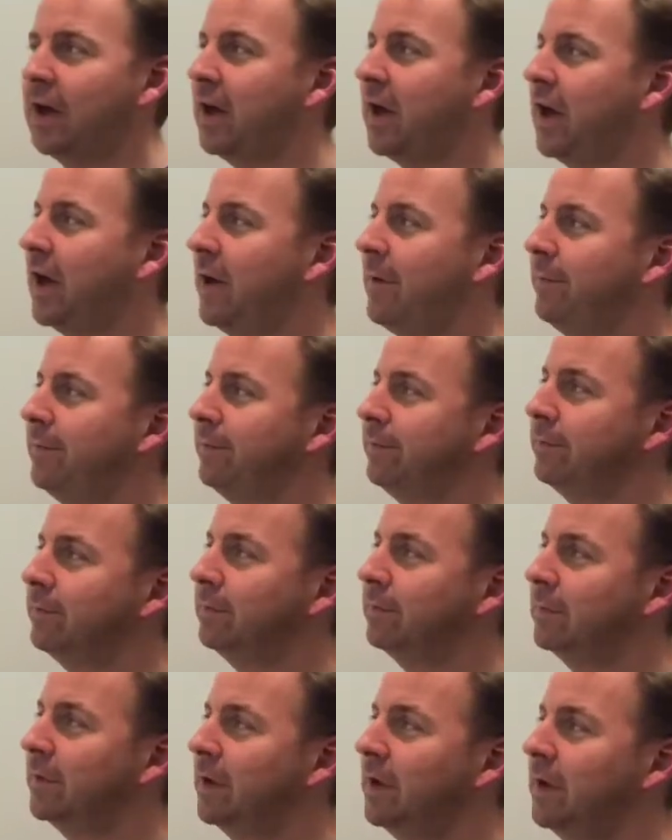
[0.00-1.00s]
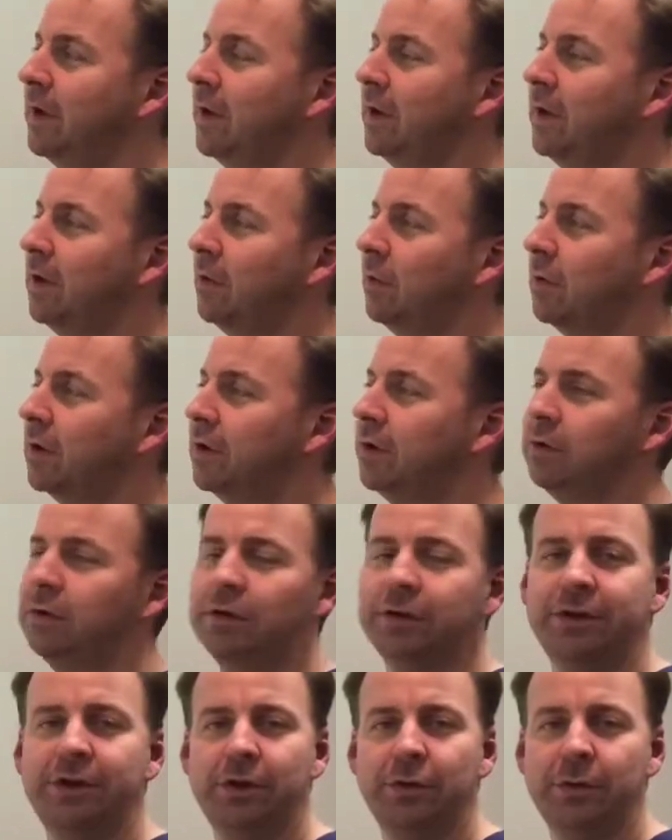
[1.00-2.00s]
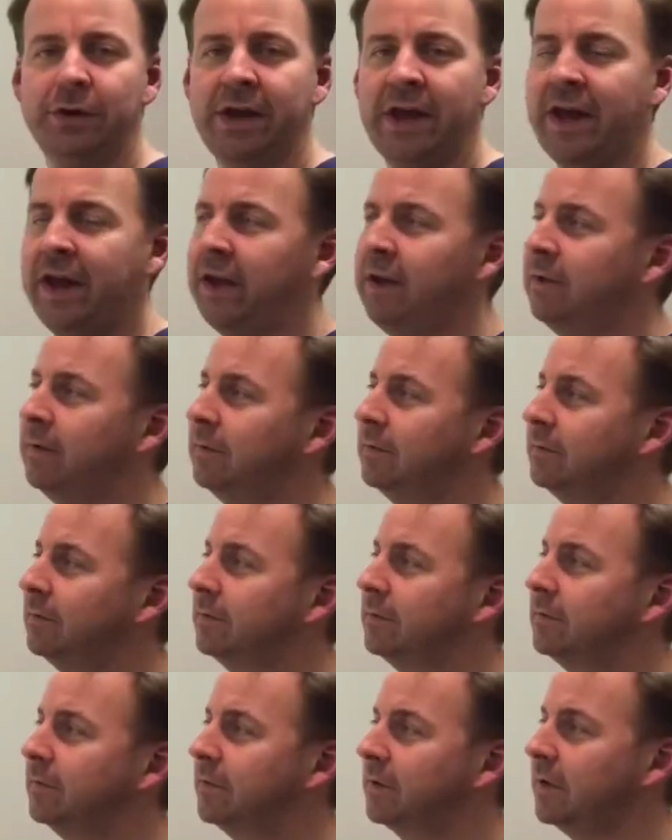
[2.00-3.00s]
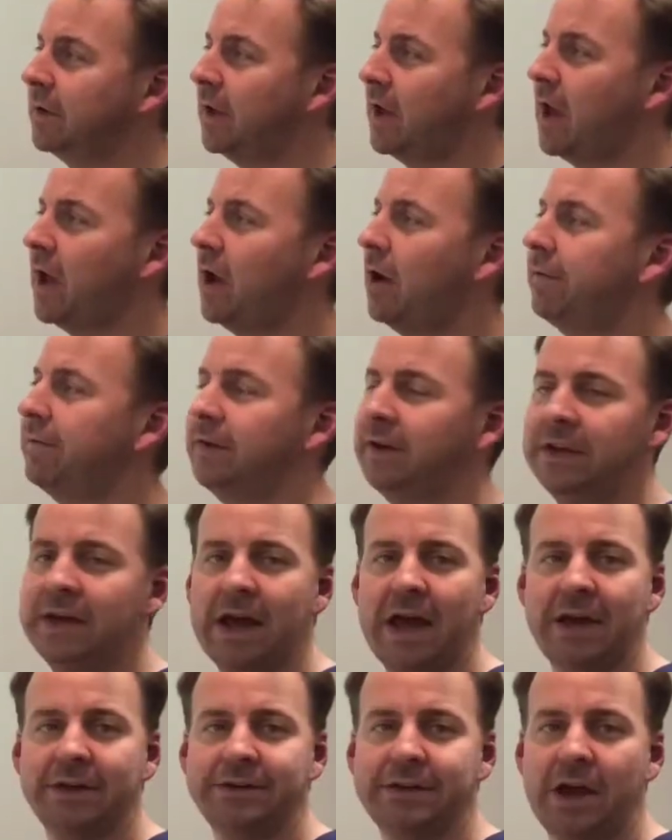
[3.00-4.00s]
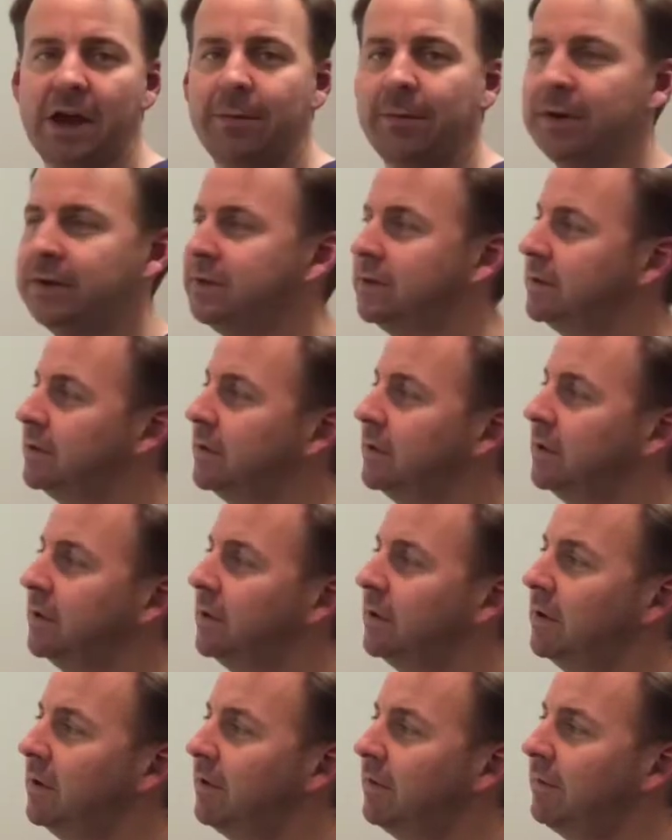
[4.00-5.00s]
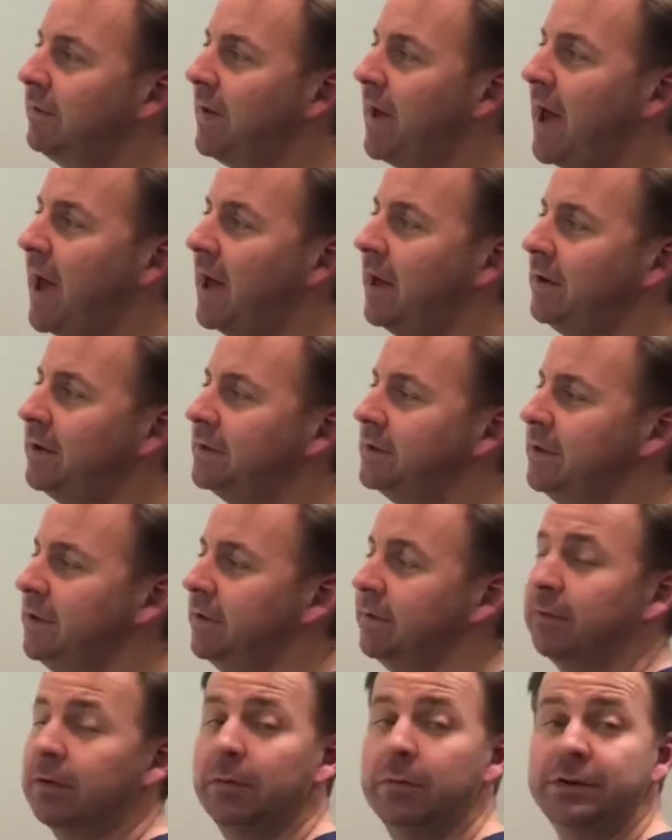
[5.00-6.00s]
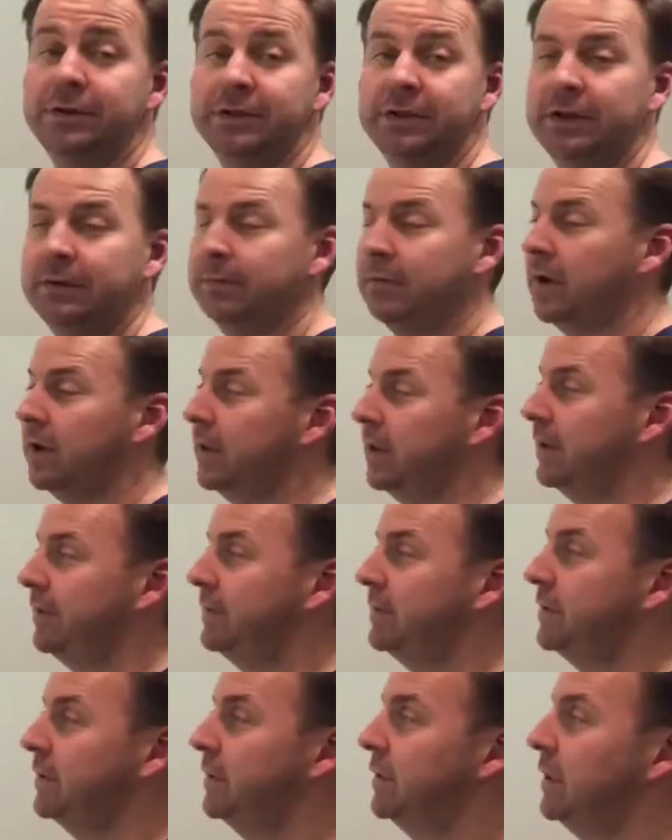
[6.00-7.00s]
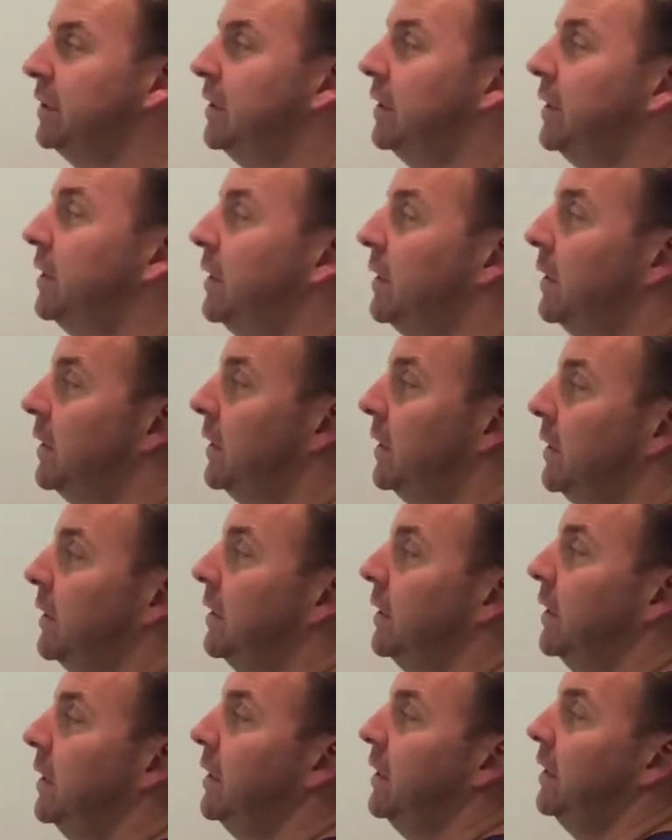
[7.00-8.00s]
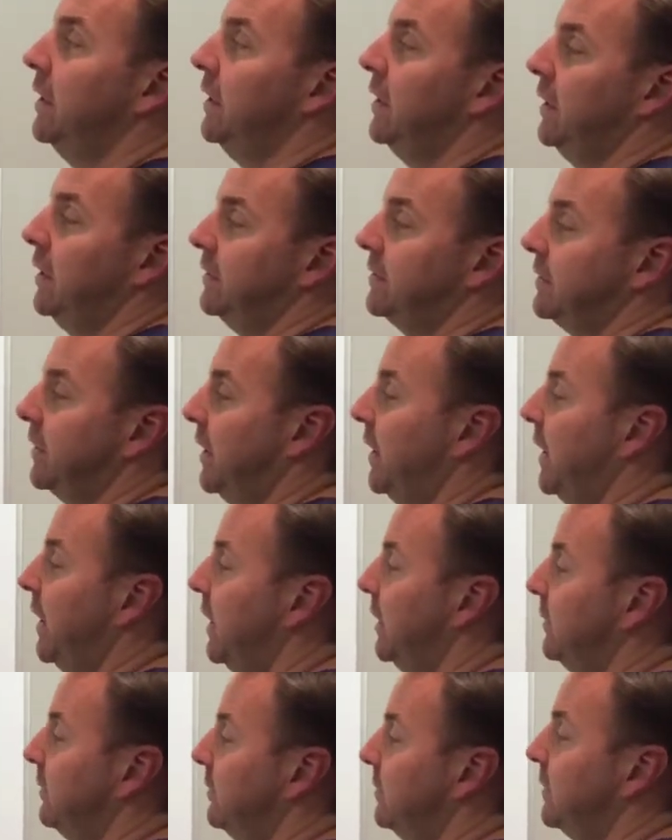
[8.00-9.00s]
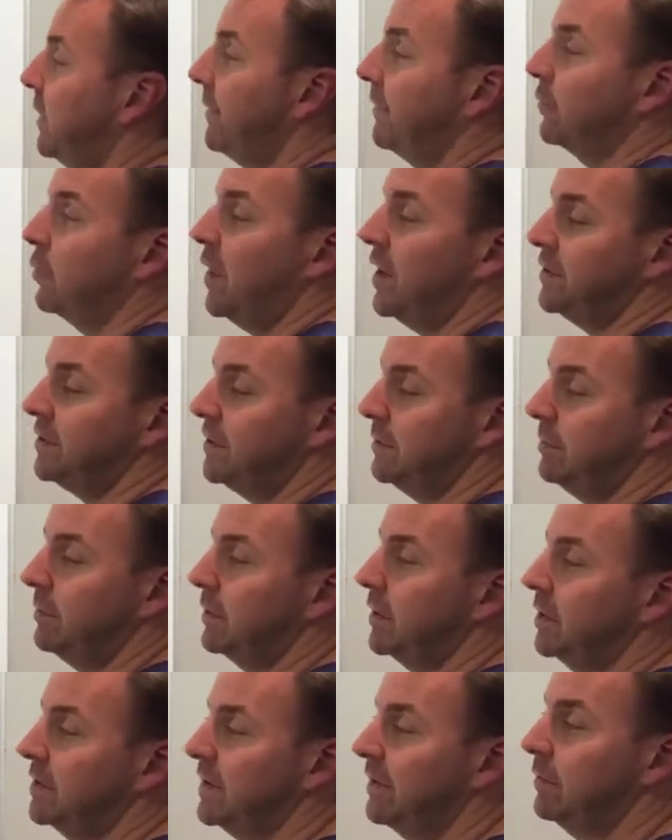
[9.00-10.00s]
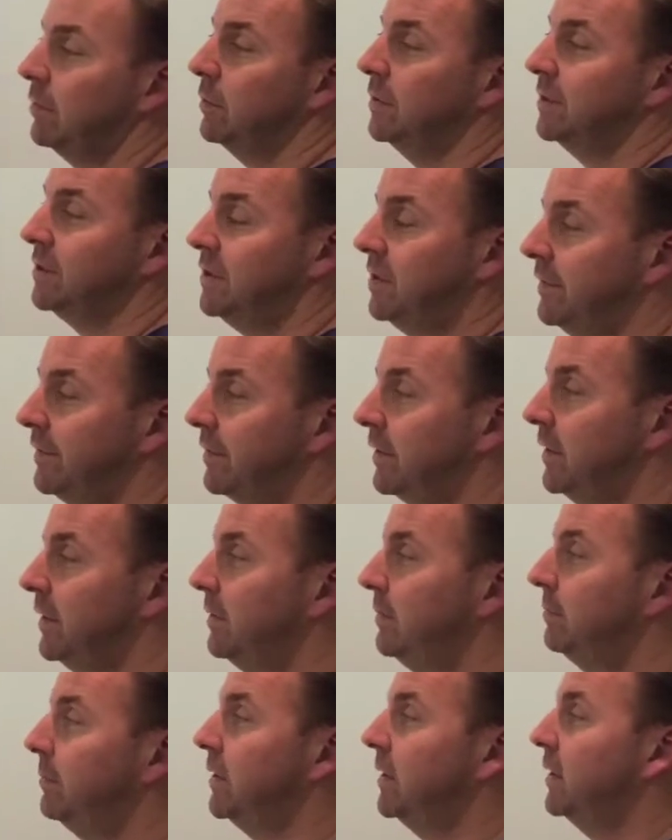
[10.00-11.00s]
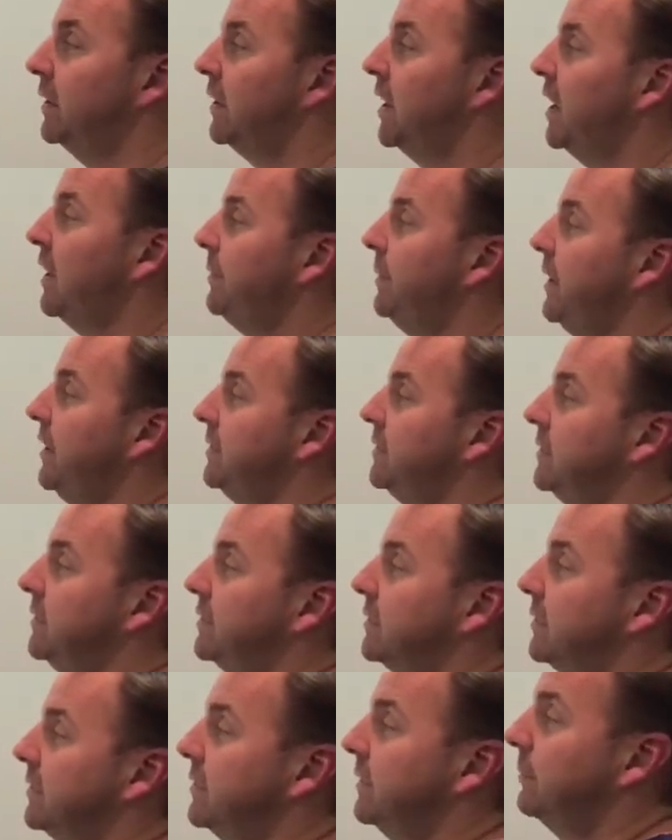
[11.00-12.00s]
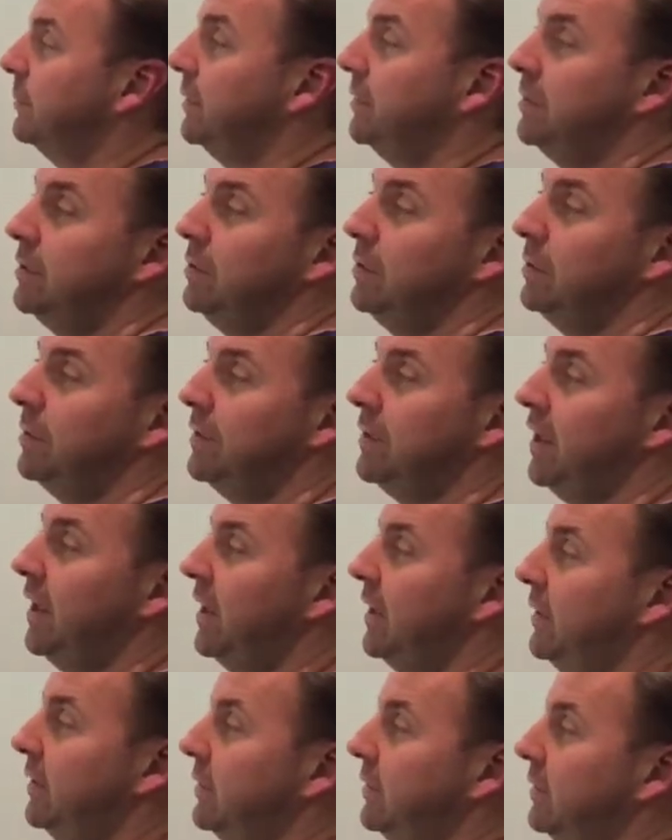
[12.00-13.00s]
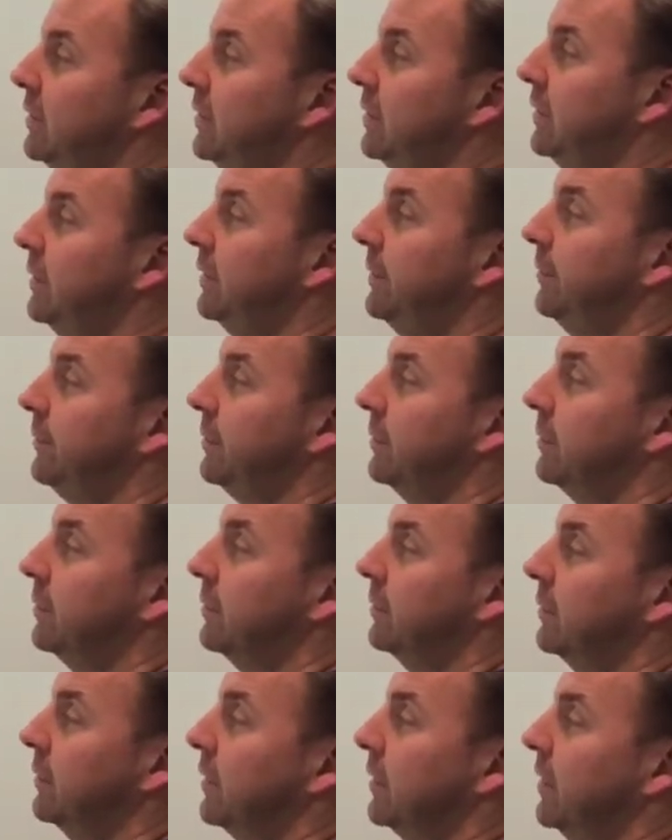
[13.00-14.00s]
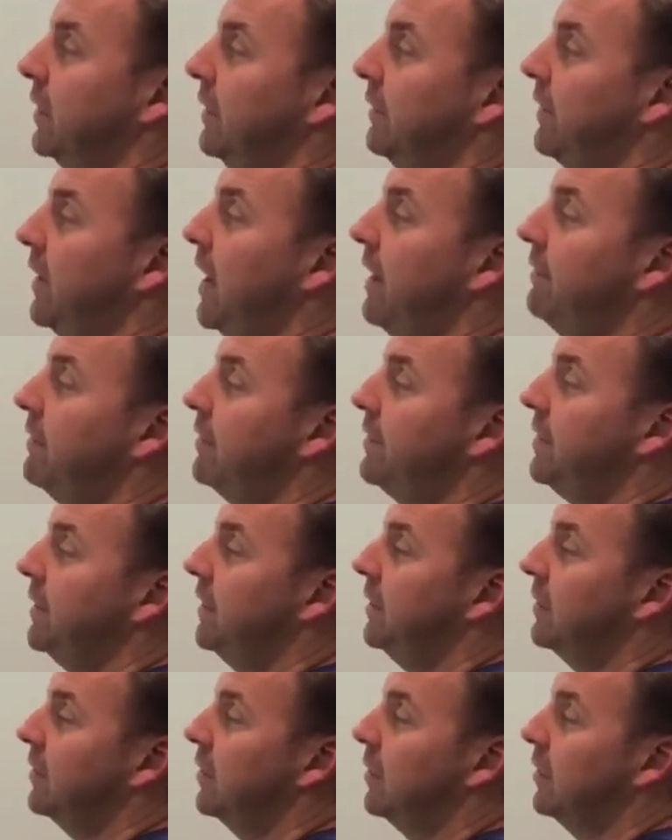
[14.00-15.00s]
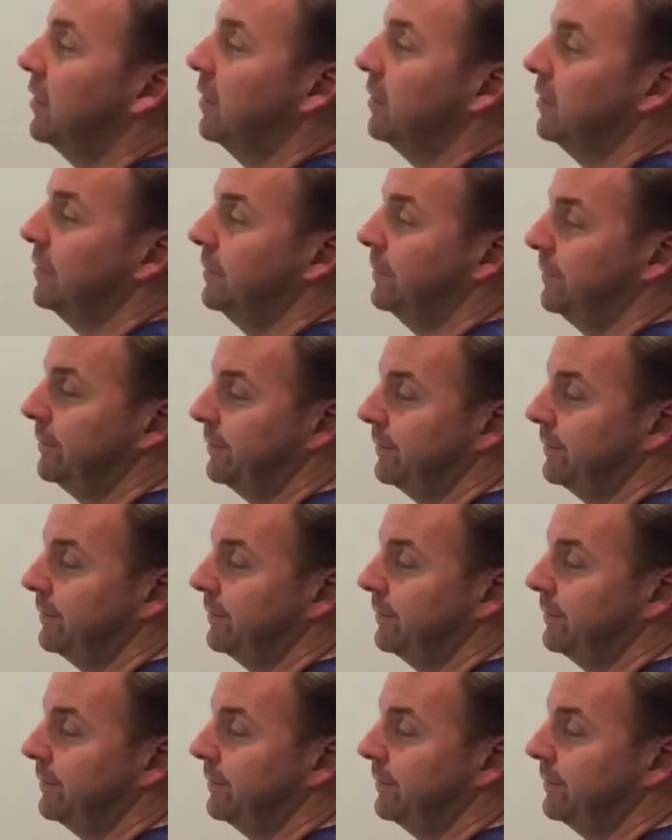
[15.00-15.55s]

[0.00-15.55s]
We're going to do a little Q&A. I often get asked how much fat is needed for a Brazilian butt lift. It's a tough question because everyone's different, but a lot of patients are simply too thin. If I have a thin girl,